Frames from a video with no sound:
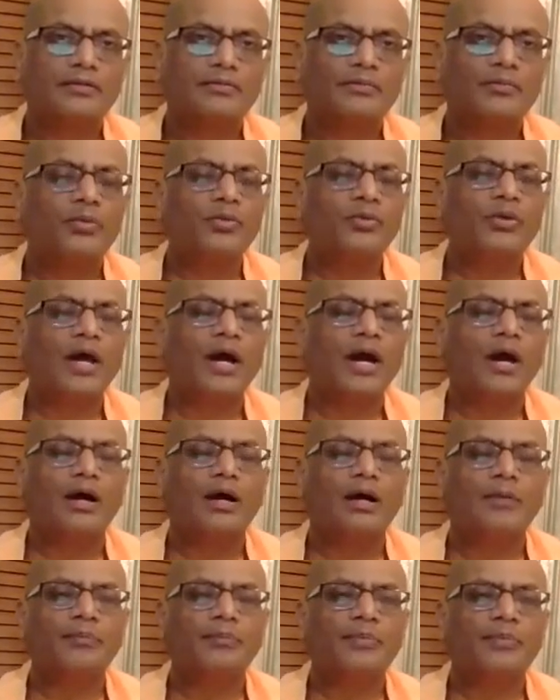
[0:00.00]
Pura
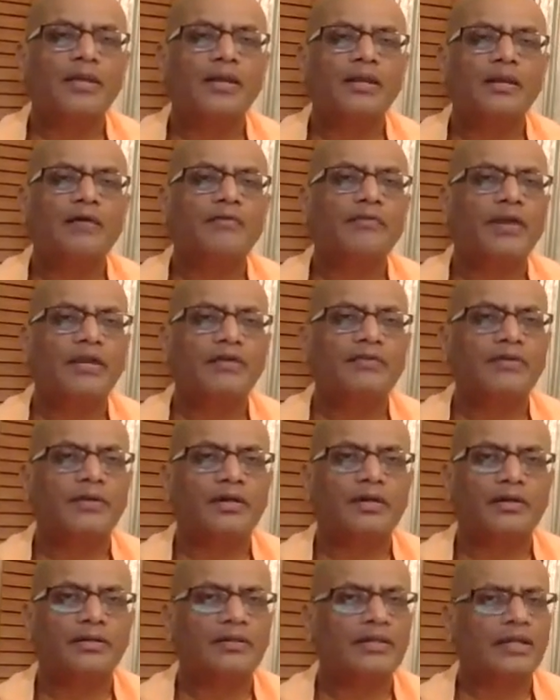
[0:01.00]
api navaiva.
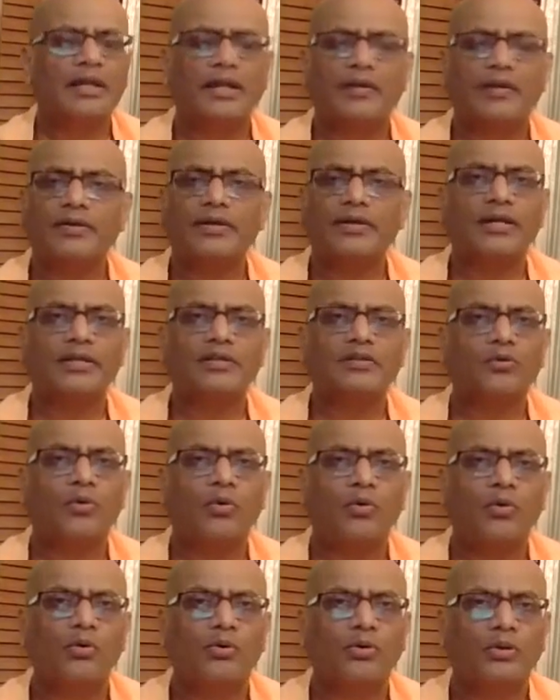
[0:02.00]
They never get
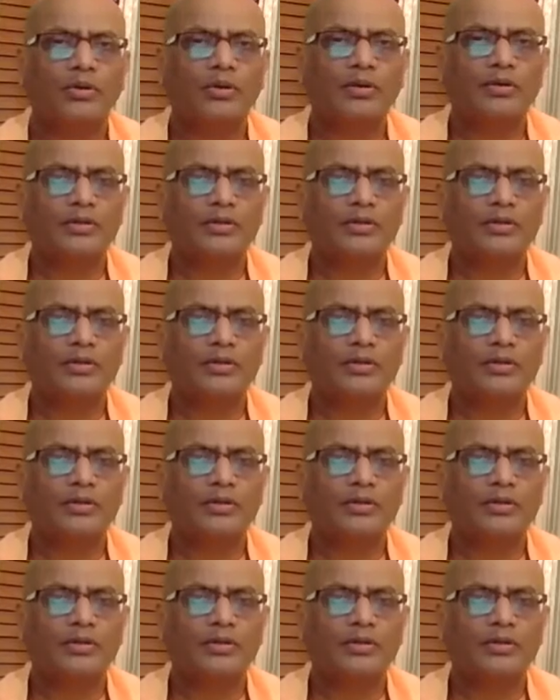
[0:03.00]
old.